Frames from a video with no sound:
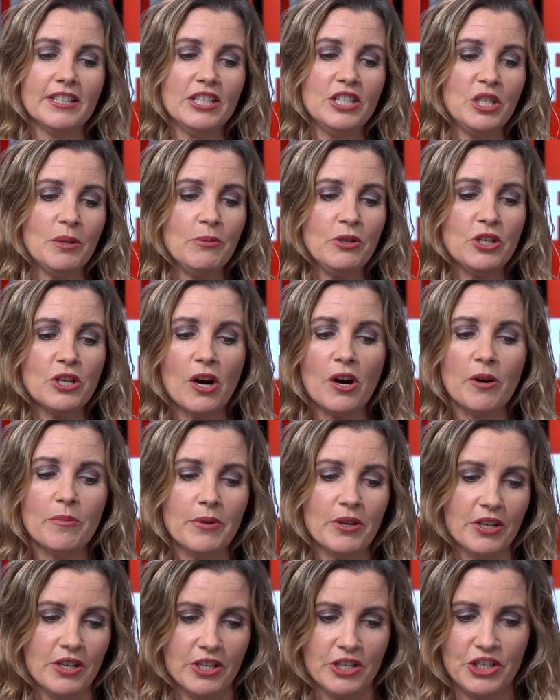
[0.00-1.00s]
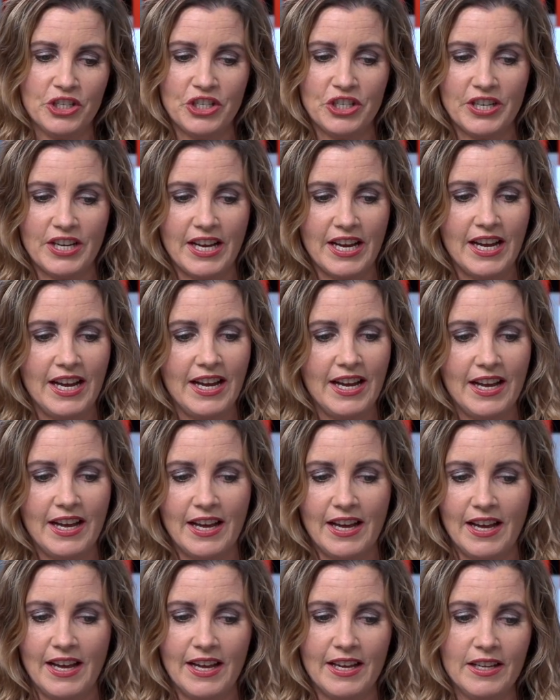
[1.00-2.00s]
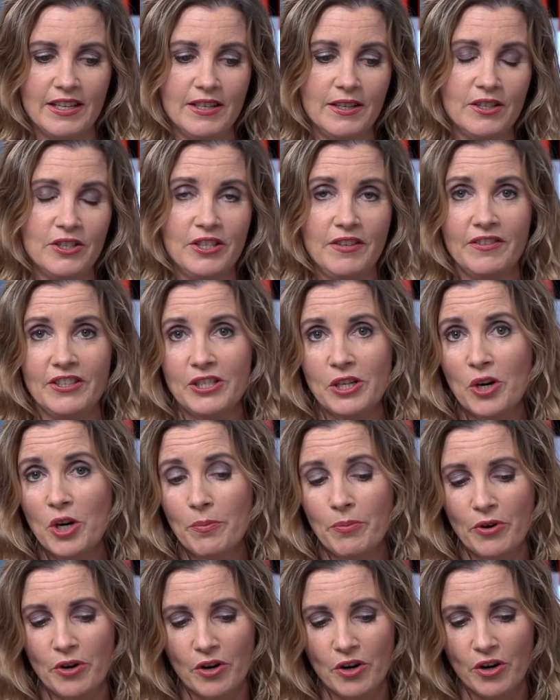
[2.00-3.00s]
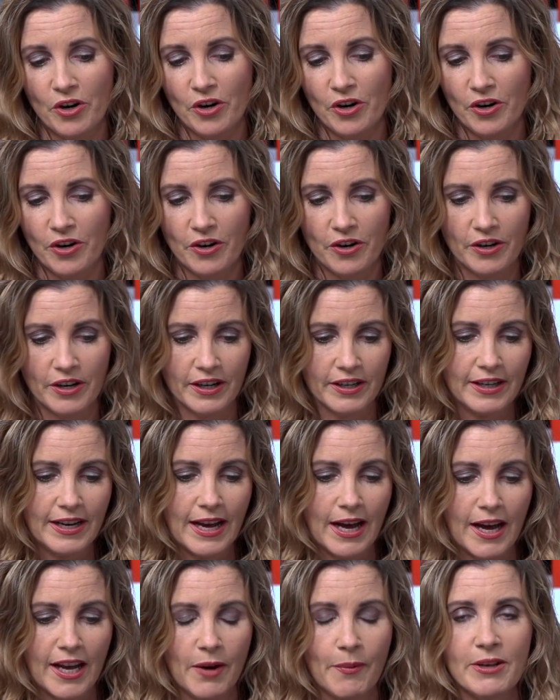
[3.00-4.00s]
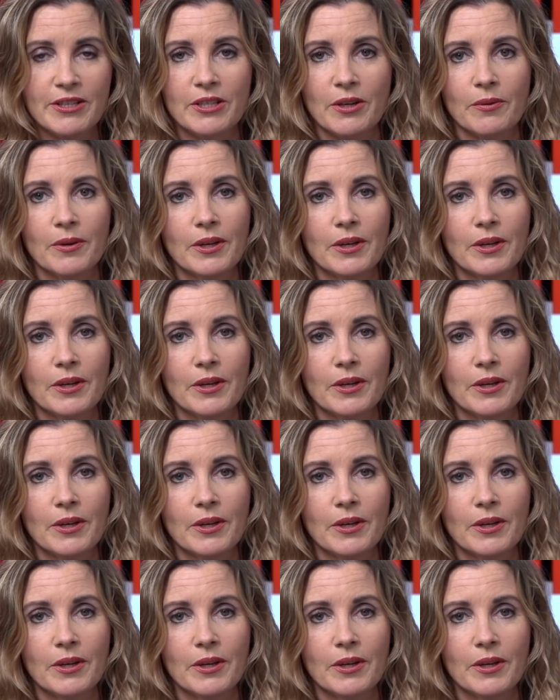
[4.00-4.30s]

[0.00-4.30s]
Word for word: and Jim Jarmusch, and Scorsese, and Steven Soderbergh, and yeah. He's our